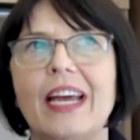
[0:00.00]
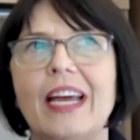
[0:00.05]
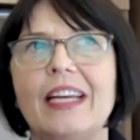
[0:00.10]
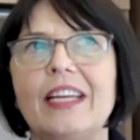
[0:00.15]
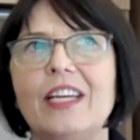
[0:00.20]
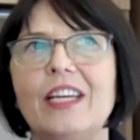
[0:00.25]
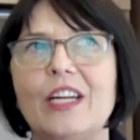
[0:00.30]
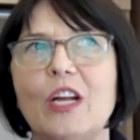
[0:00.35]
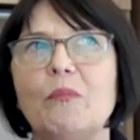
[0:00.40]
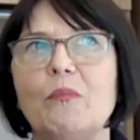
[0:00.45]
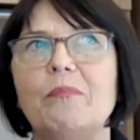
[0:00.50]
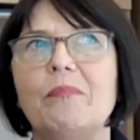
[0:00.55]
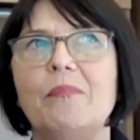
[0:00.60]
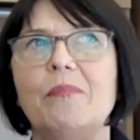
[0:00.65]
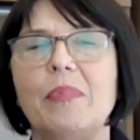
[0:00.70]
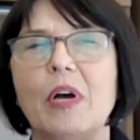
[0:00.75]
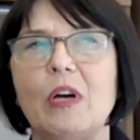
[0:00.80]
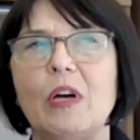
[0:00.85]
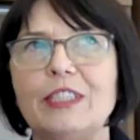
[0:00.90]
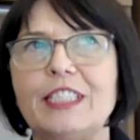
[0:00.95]
you know,
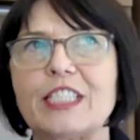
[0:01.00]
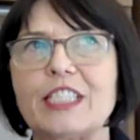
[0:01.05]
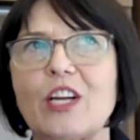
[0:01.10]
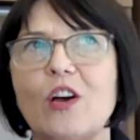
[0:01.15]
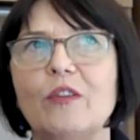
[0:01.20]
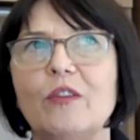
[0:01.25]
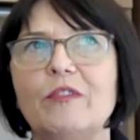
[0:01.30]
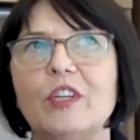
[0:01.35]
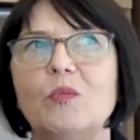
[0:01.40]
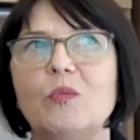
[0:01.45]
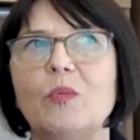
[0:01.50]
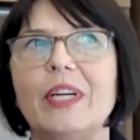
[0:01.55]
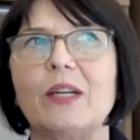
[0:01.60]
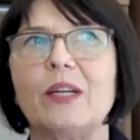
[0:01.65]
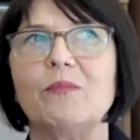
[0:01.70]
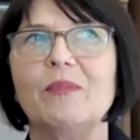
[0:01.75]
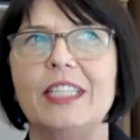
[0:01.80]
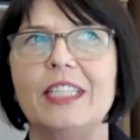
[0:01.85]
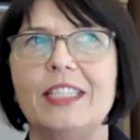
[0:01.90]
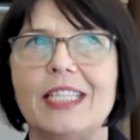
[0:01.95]
post-COVID, we
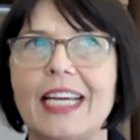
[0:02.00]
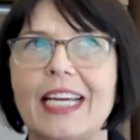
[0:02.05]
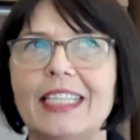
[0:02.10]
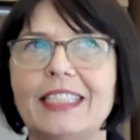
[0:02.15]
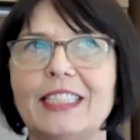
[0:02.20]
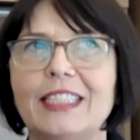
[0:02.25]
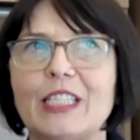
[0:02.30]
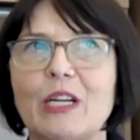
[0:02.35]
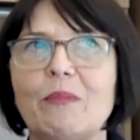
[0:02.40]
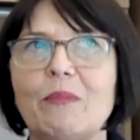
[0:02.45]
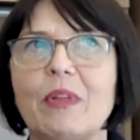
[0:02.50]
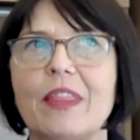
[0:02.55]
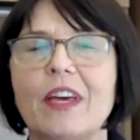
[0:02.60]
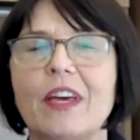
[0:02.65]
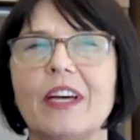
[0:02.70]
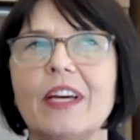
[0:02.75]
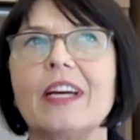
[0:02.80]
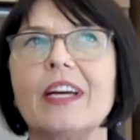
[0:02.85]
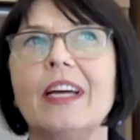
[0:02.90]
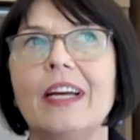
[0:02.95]
can retain some of
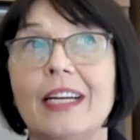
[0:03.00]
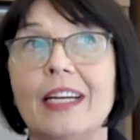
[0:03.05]
the